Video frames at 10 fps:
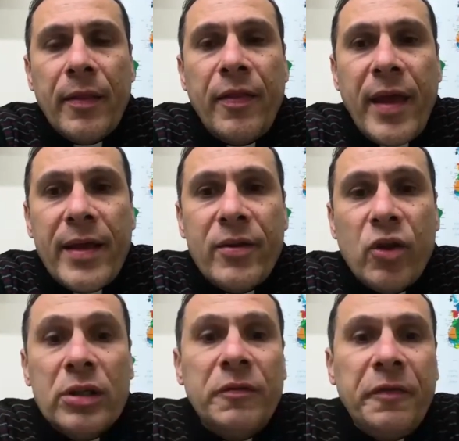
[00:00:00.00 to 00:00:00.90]
they
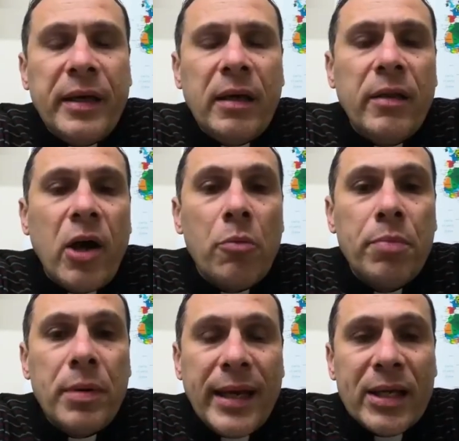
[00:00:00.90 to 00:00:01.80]
don't feel the
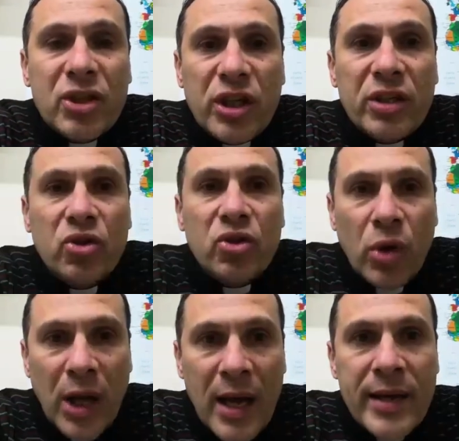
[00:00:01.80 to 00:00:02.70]
obligation to
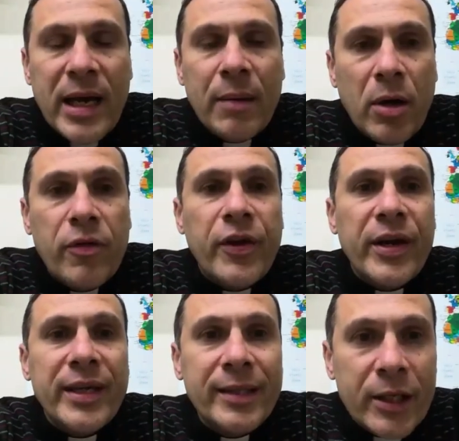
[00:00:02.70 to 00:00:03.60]
lie about their
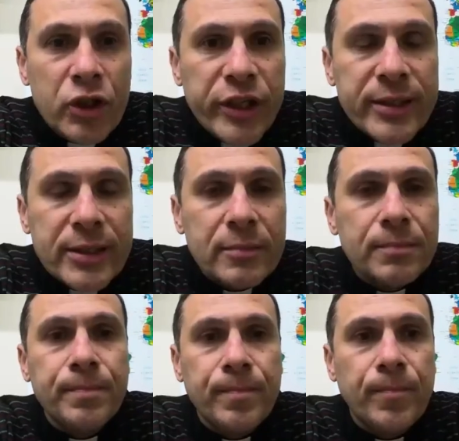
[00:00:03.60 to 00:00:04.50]
intentions.
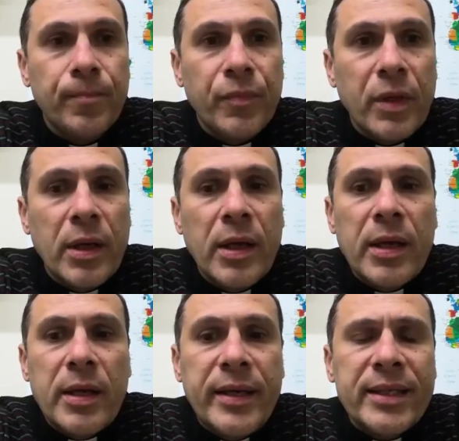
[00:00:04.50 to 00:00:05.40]

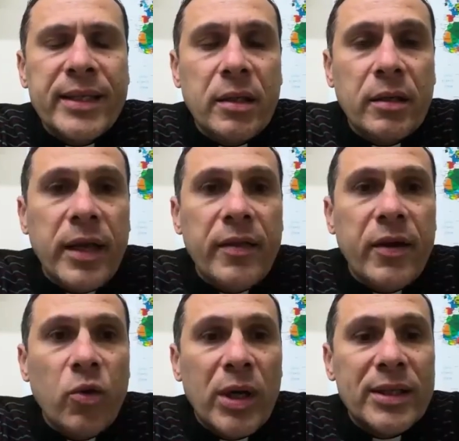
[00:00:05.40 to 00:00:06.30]
Yesterday,
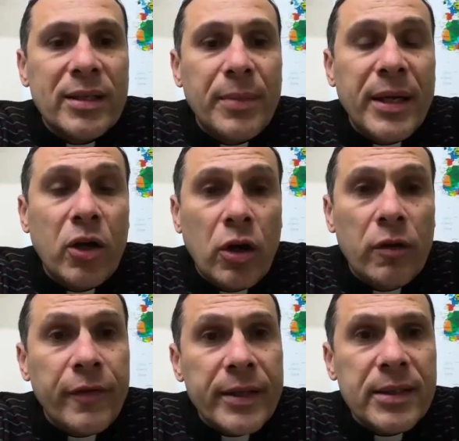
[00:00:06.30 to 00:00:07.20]
there was a big
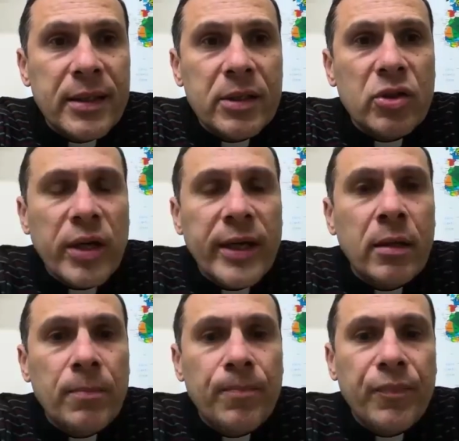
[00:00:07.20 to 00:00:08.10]
conference in
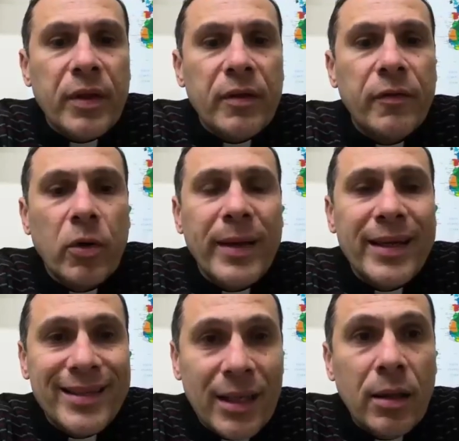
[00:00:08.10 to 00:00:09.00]
Israel for
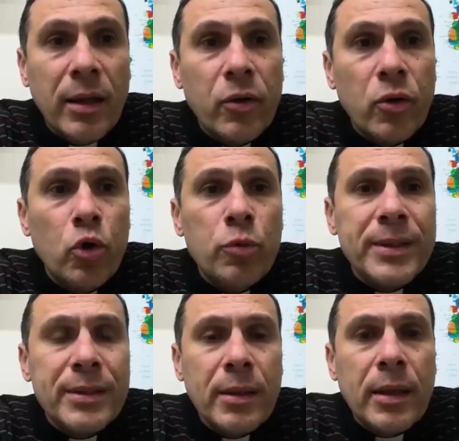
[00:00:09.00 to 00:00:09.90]
many settler
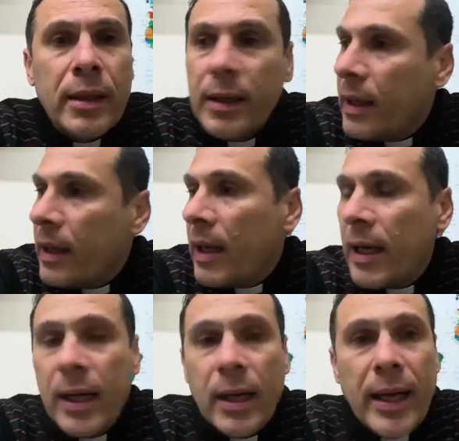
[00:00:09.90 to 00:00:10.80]
groups,
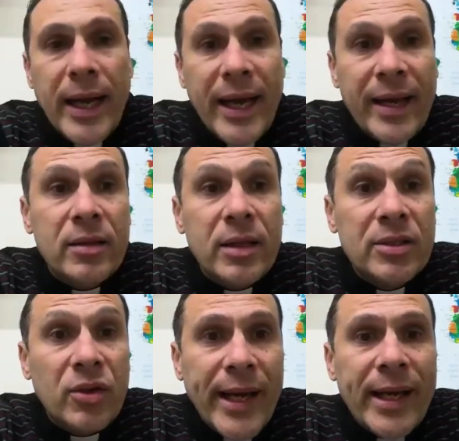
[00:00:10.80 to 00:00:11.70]
and
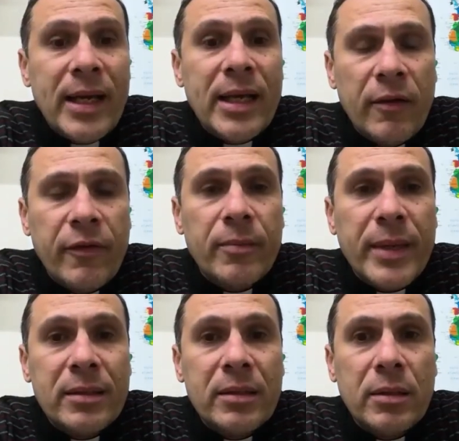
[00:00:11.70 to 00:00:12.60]
Israeli
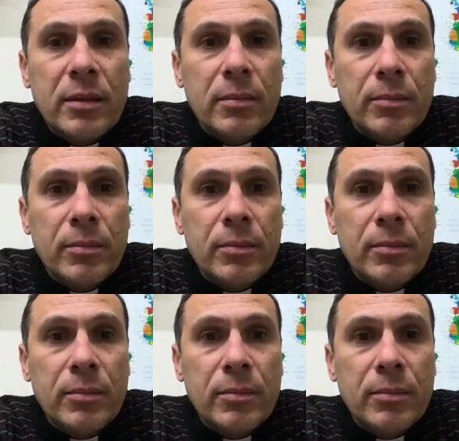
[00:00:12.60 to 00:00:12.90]
government